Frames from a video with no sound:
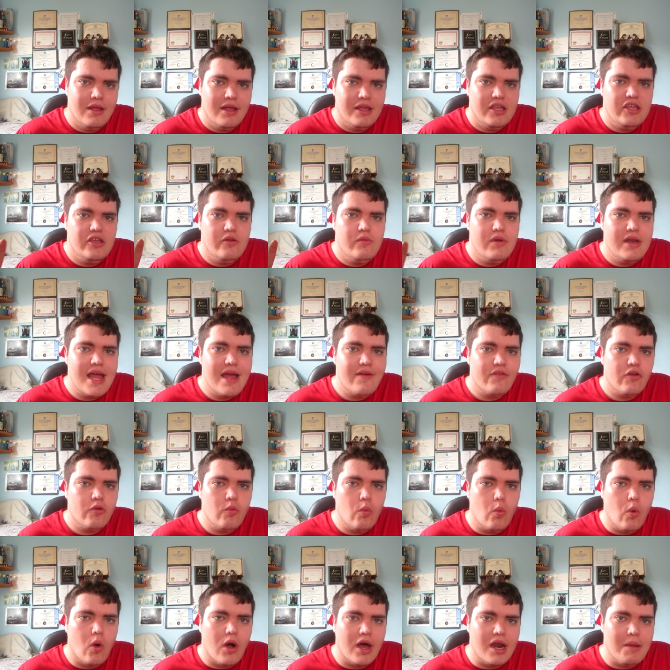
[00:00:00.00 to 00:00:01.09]
You never
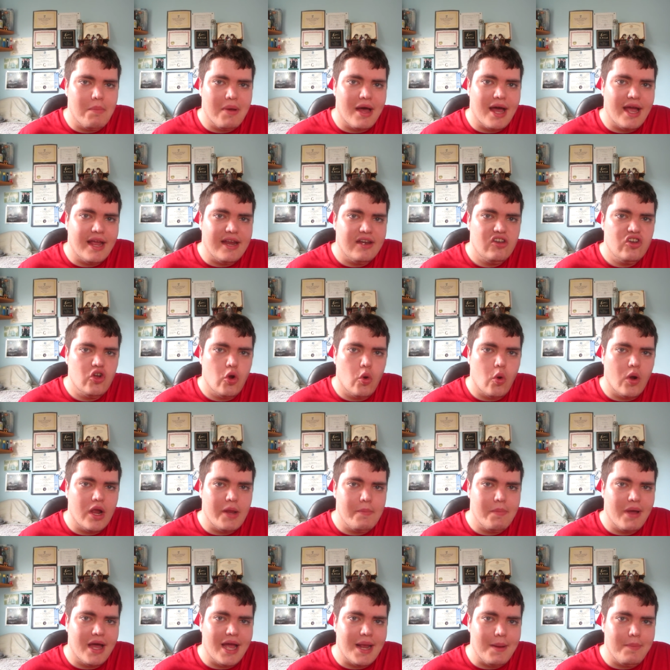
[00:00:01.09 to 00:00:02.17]
want to buy toy
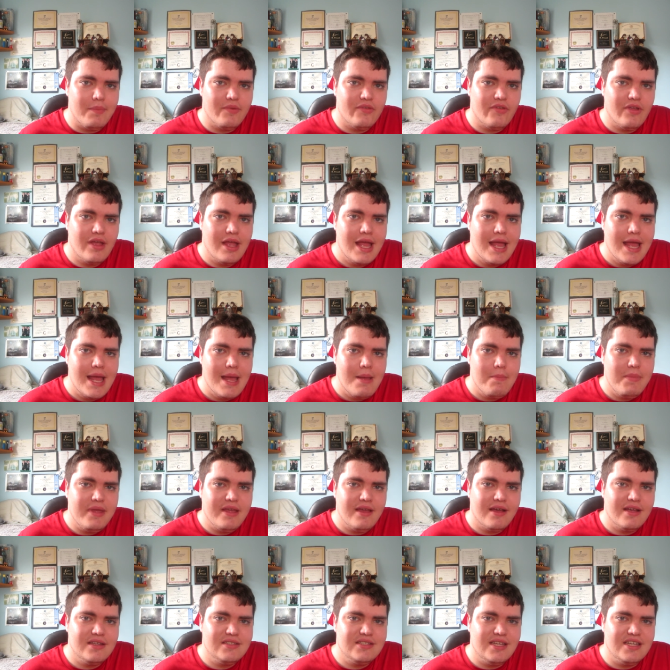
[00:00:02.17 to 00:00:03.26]
pipes
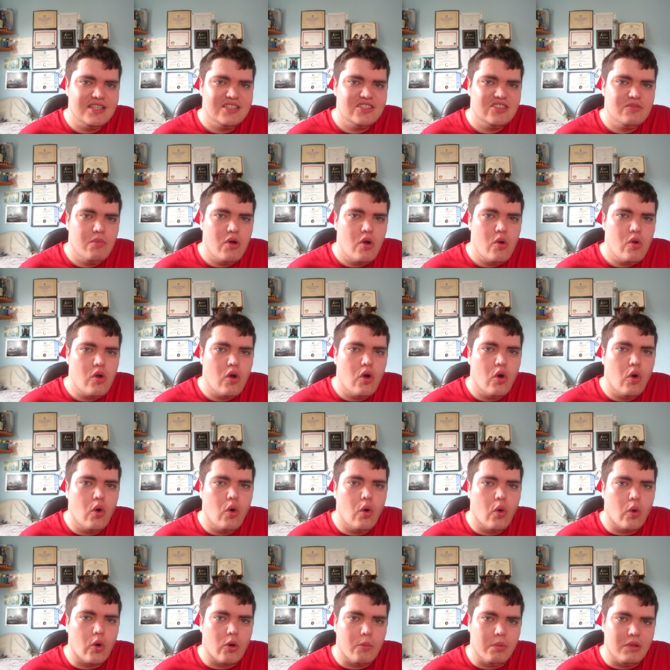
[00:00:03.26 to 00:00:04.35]
because they smoke
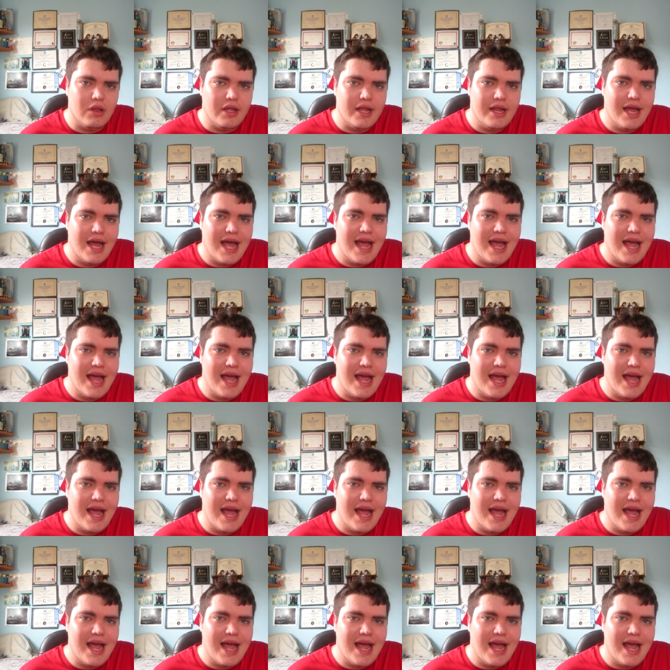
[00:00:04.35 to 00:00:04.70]
horribly.